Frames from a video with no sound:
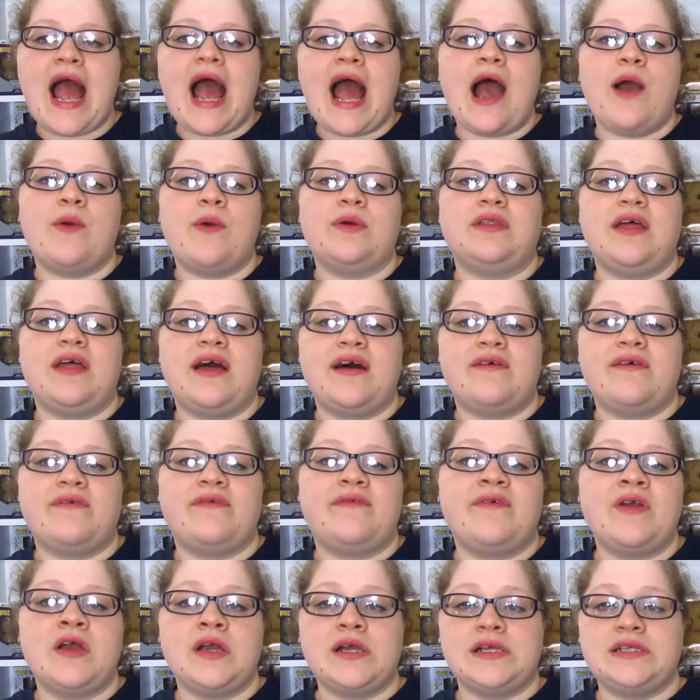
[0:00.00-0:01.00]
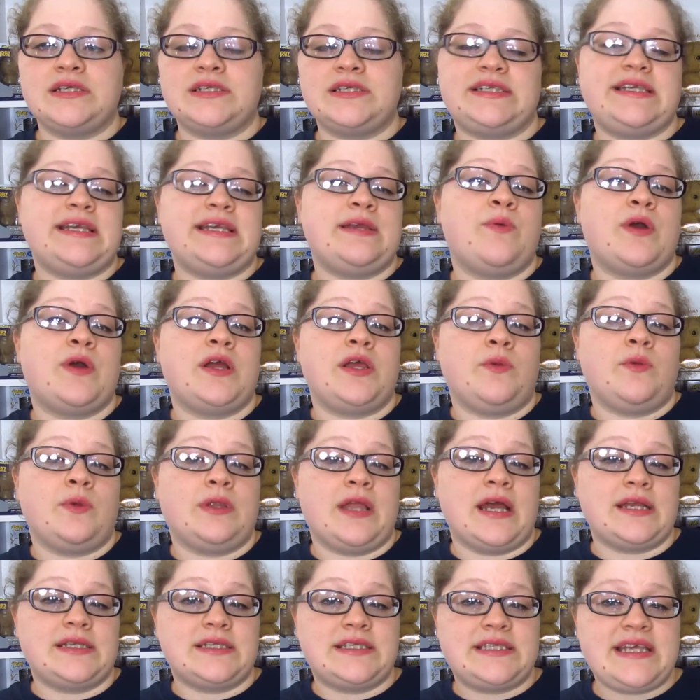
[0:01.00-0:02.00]
I would love to see what you would
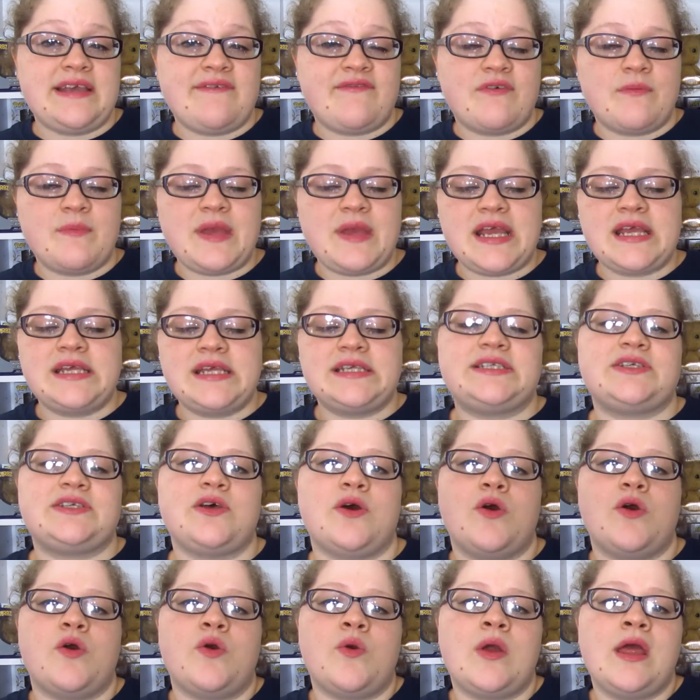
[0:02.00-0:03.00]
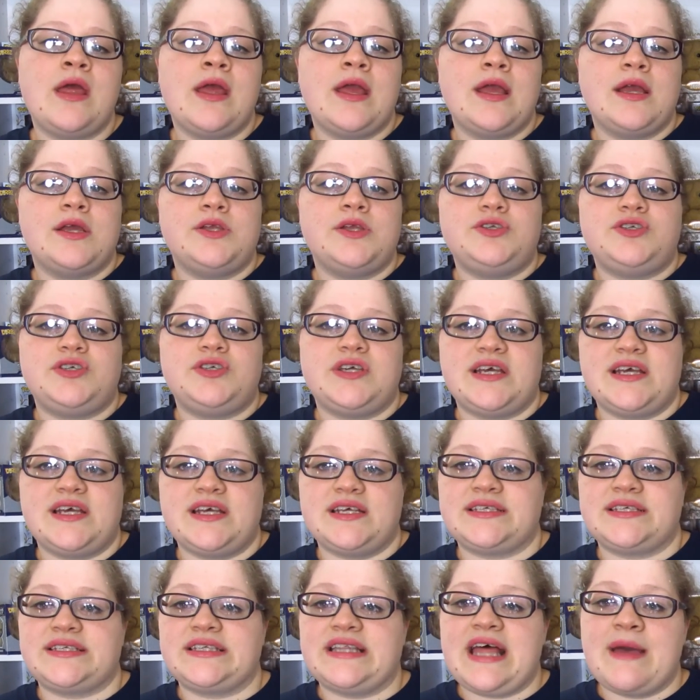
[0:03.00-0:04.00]
like to see from me. So
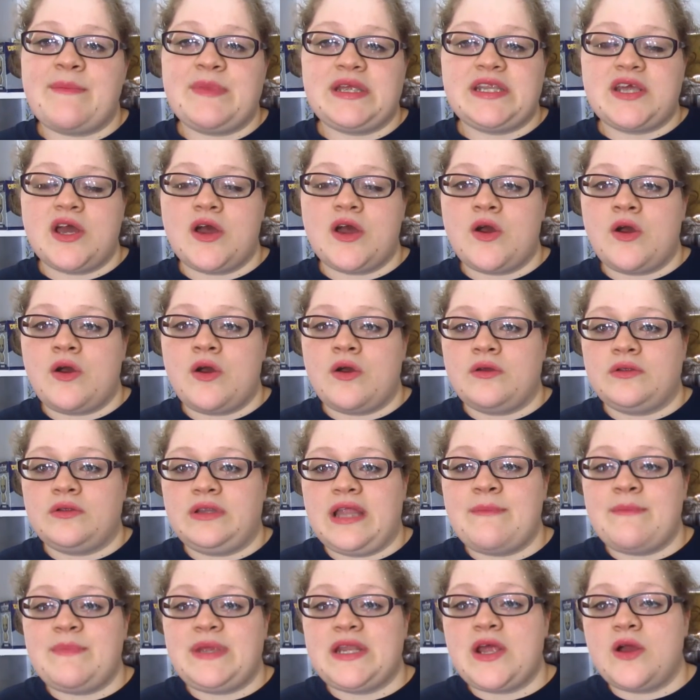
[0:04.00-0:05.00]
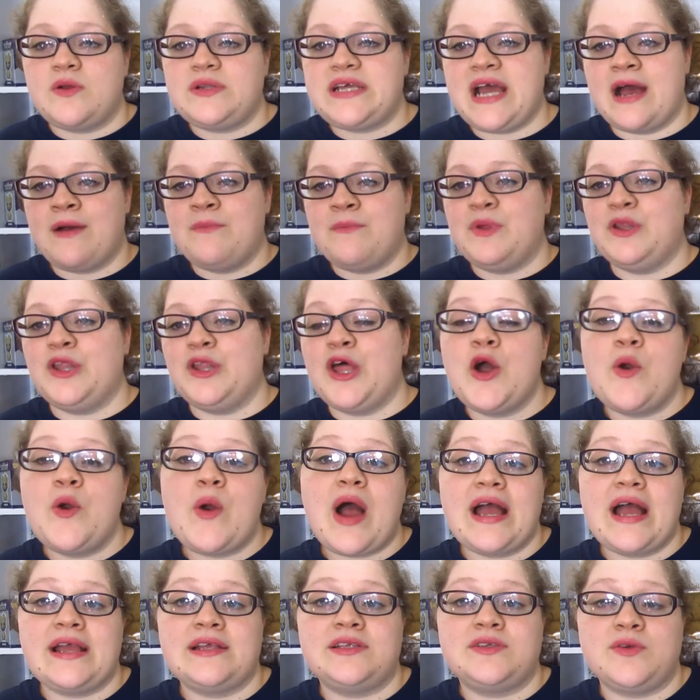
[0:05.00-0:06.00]
just let me know, let me know down below.
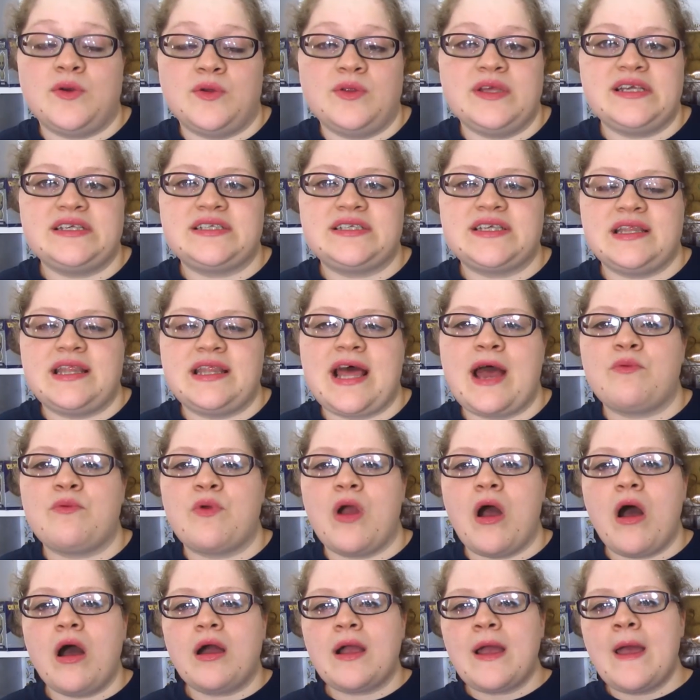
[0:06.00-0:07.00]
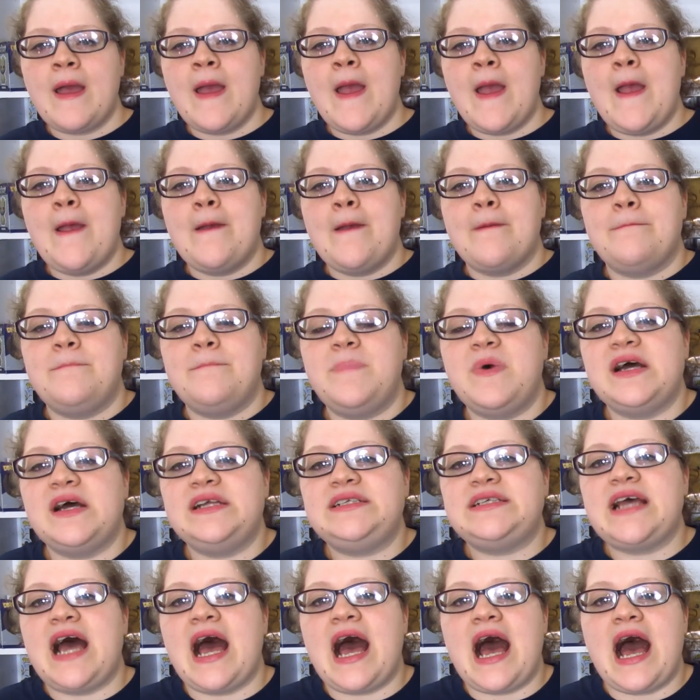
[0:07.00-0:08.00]
I totally said that wrong,
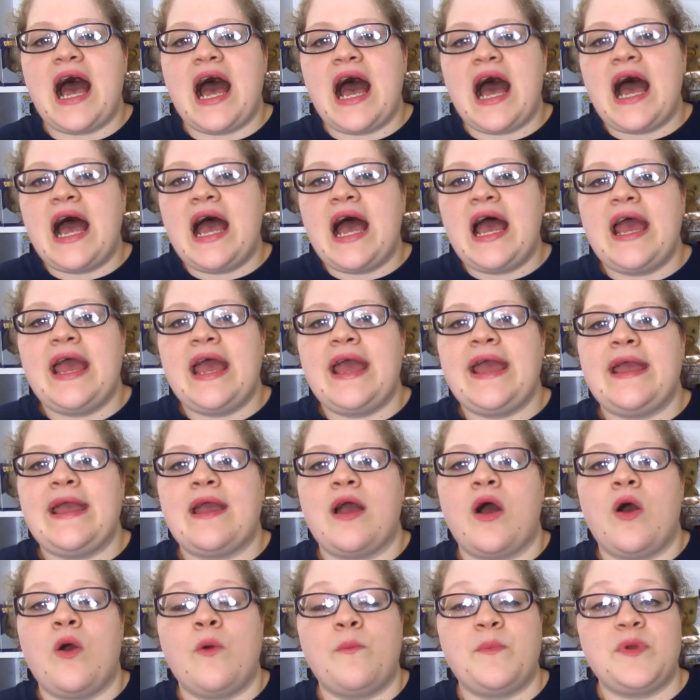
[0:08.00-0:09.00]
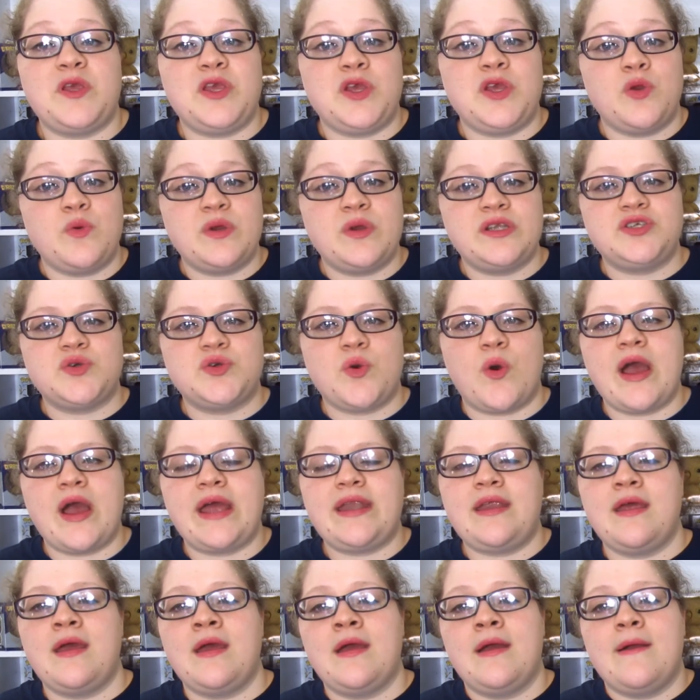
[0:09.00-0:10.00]
but I hope you
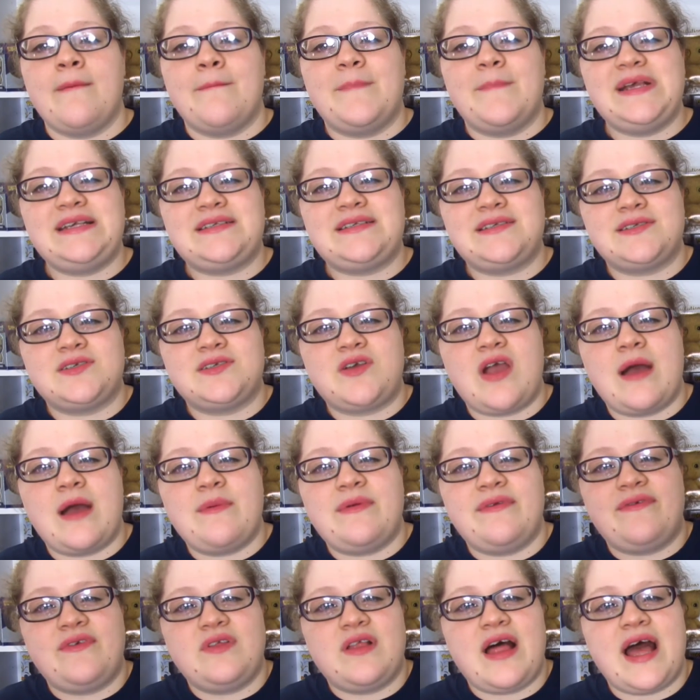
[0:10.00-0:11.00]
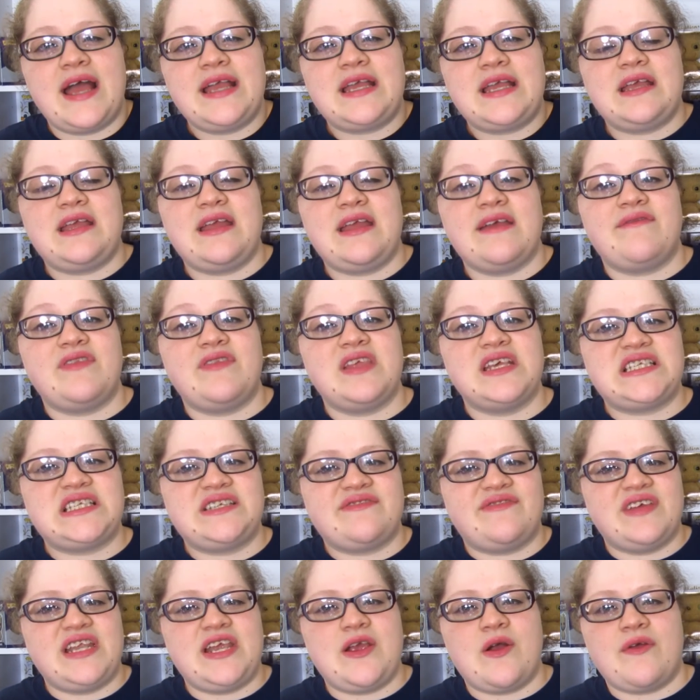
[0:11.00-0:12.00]
enjoyed. Please subscribe if you like. Give this
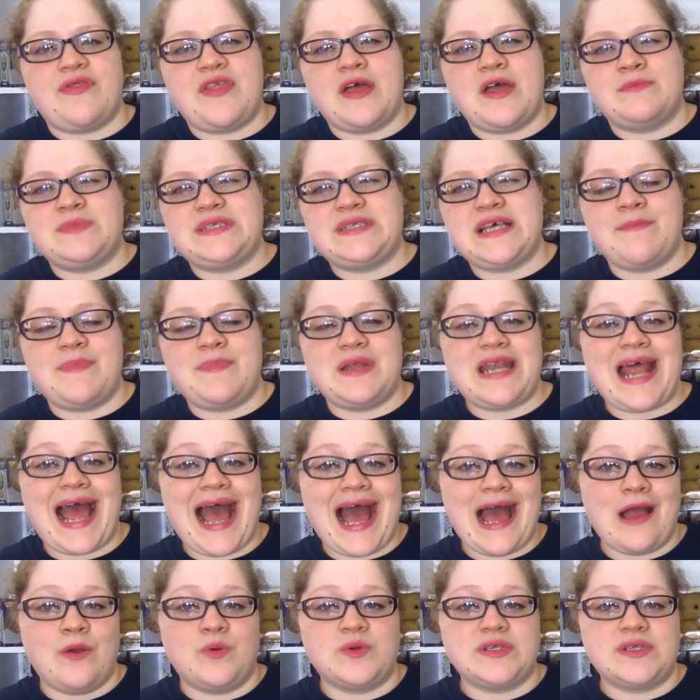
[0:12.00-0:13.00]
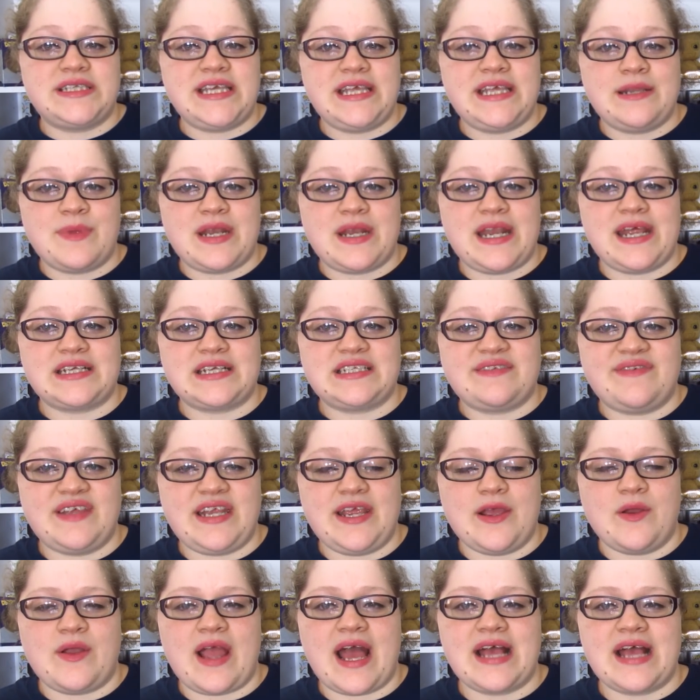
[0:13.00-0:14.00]
video a thumbs up. I will see you in my next
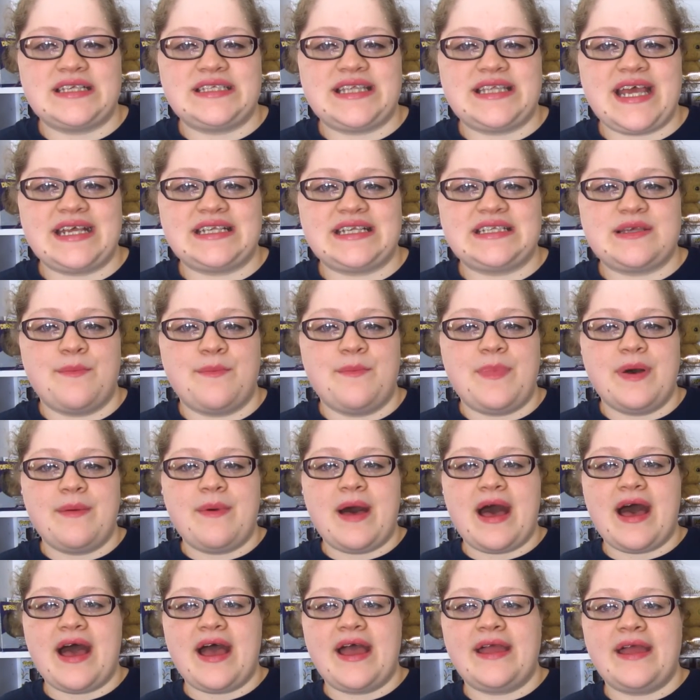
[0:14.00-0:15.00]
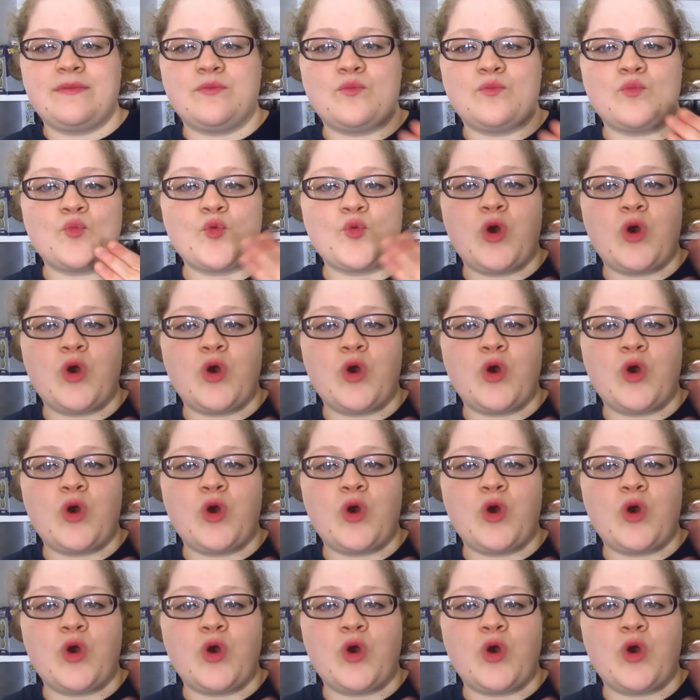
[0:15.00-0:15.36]
video, guys. Thanks. Bye-bye.